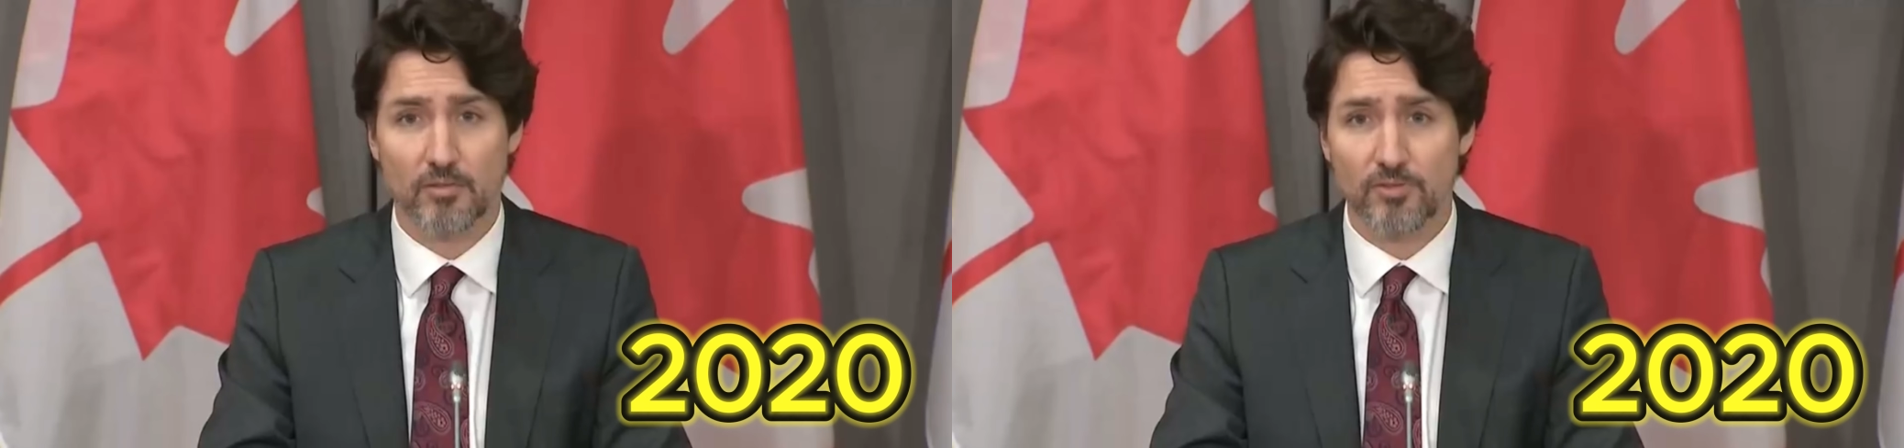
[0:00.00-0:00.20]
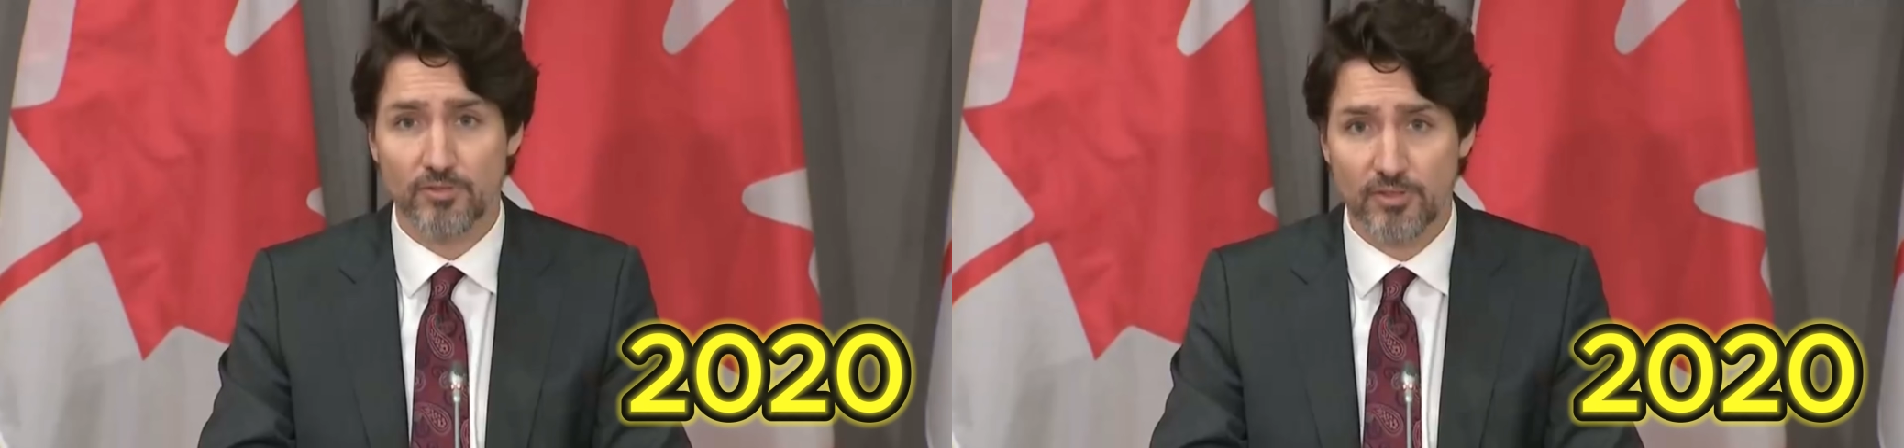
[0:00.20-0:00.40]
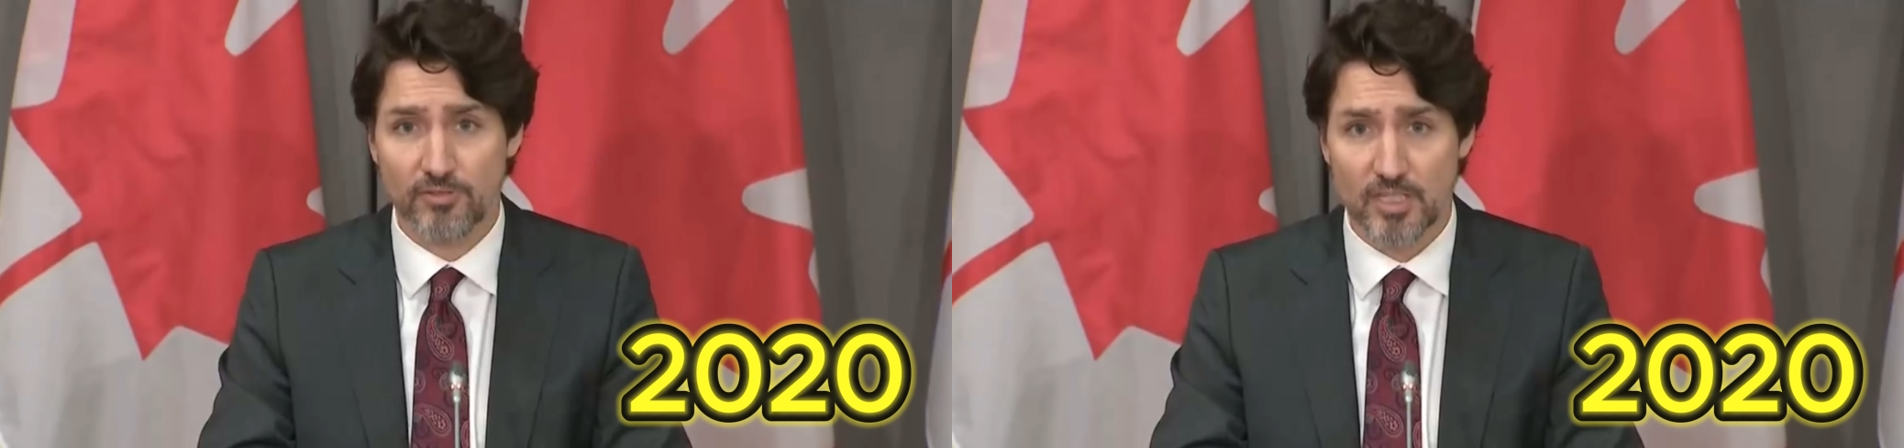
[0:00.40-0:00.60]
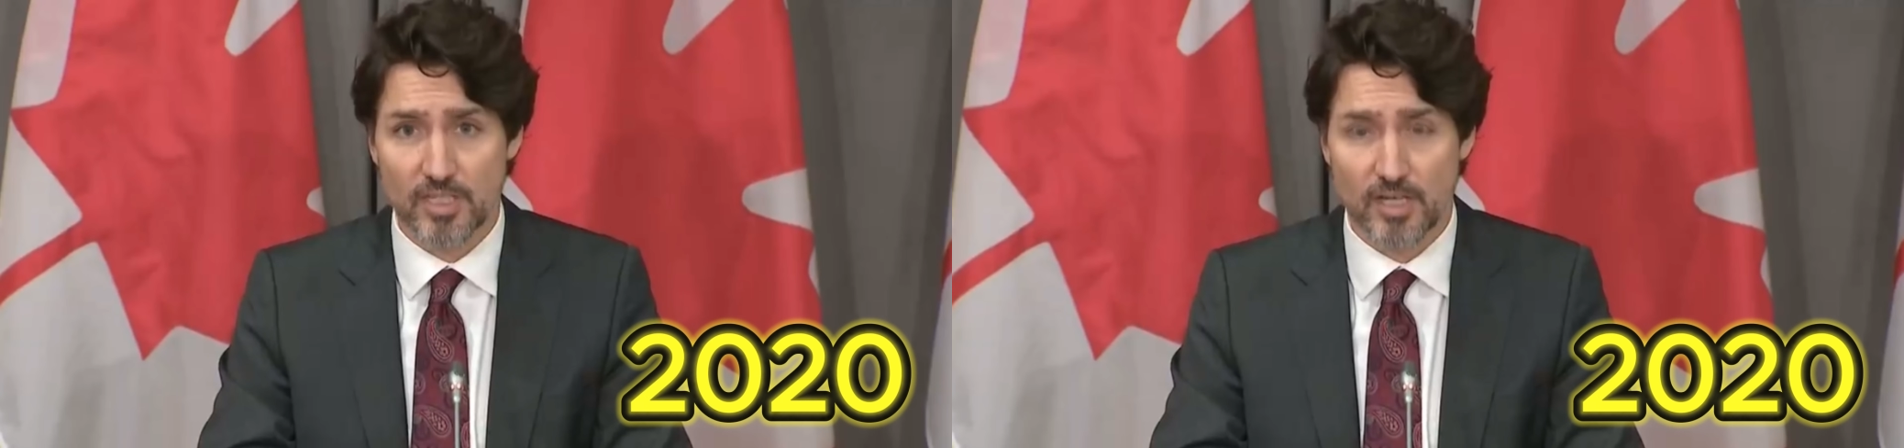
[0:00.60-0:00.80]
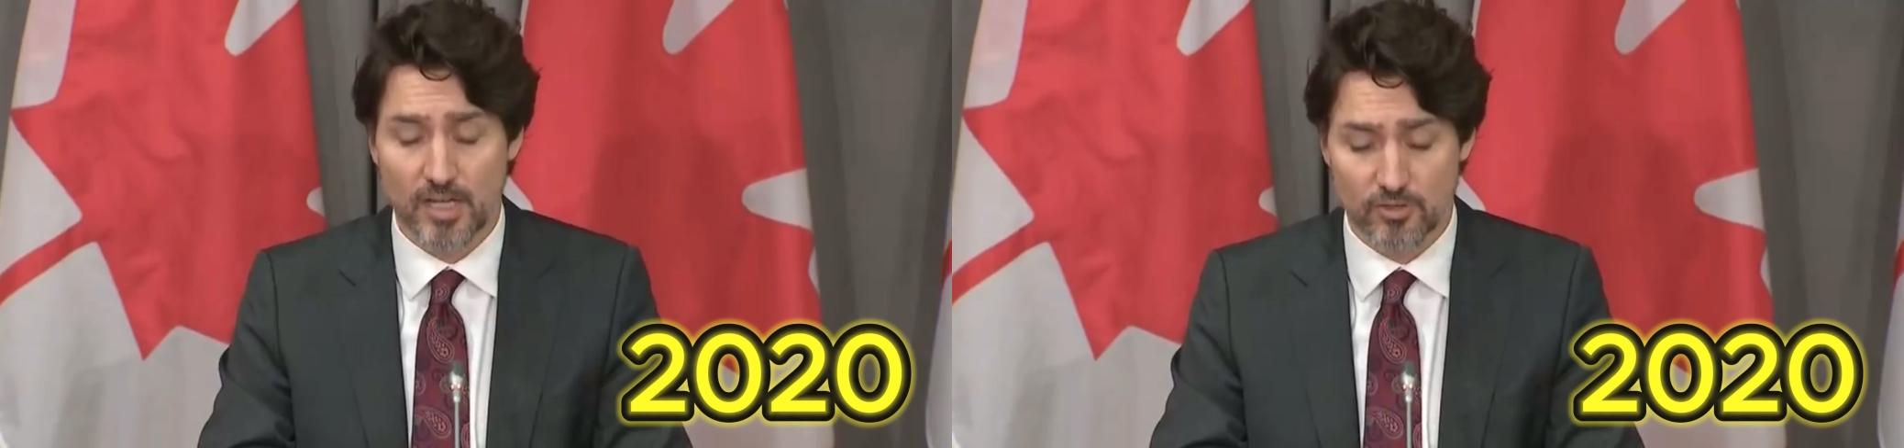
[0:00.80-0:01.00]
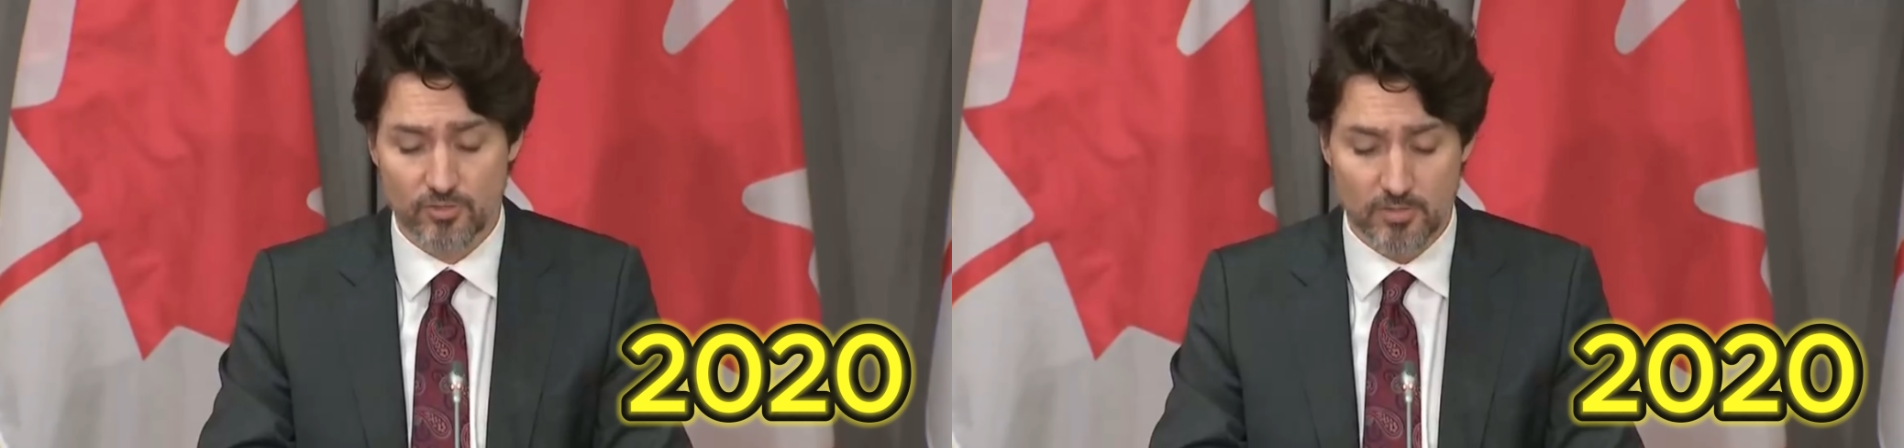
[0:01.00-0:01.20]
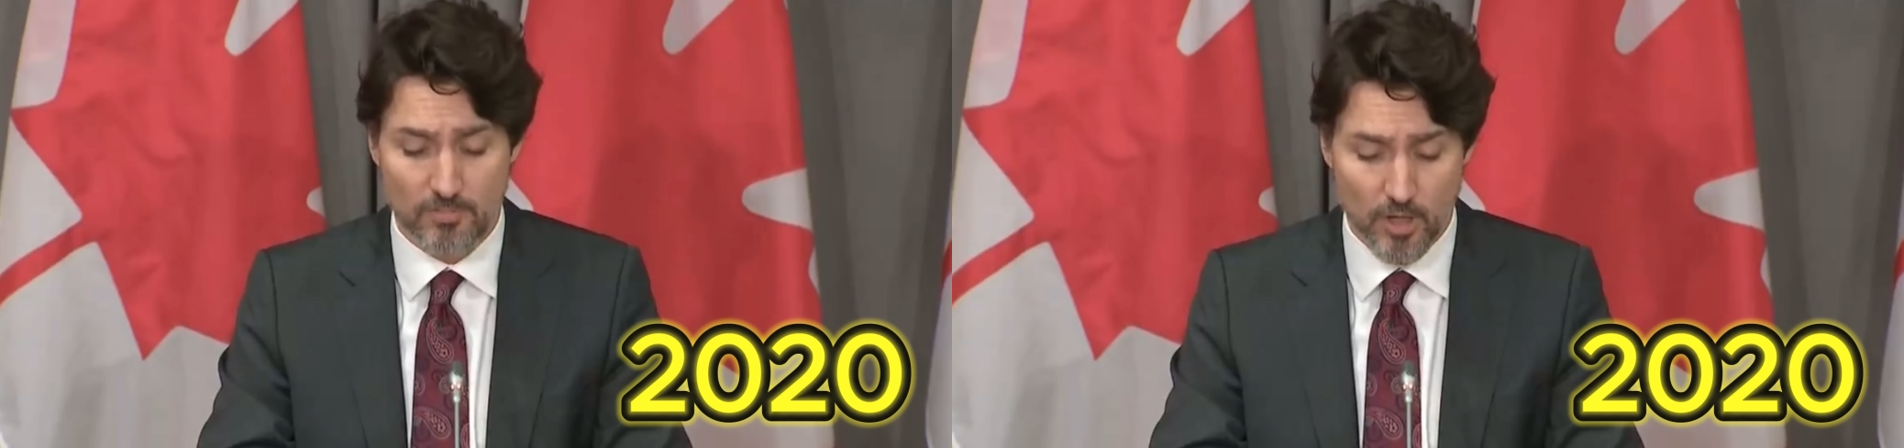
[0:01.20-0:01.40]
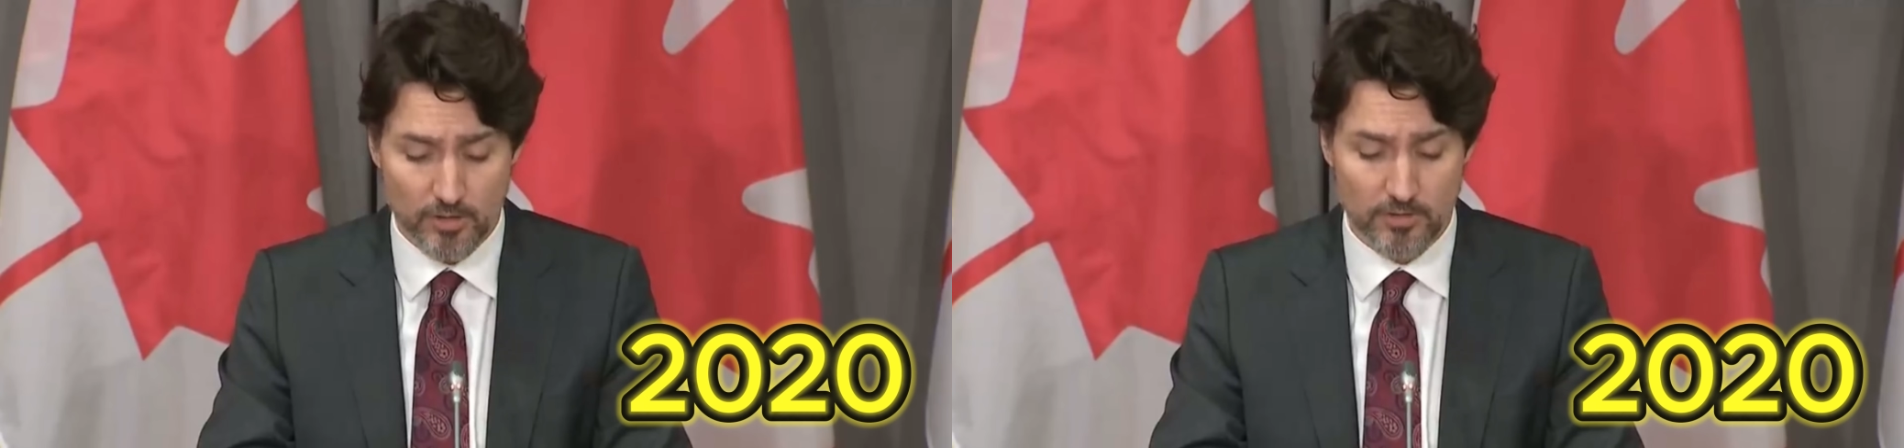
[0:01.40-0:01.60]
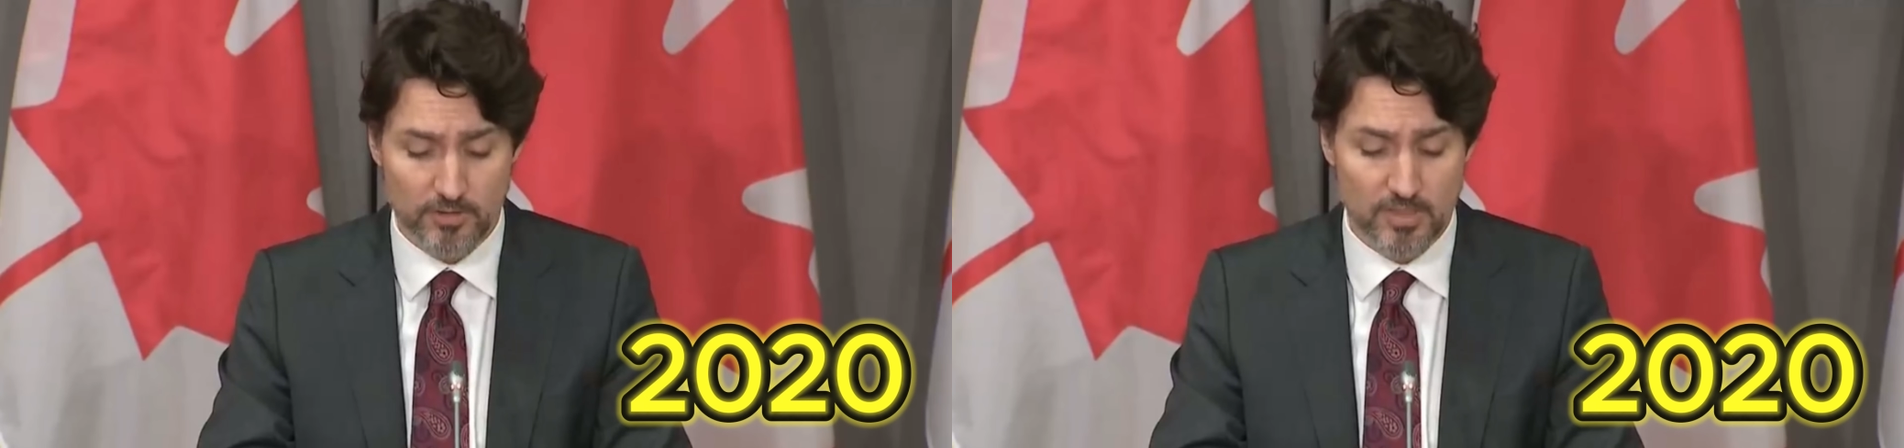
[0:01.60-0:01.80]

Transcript: 1,500 models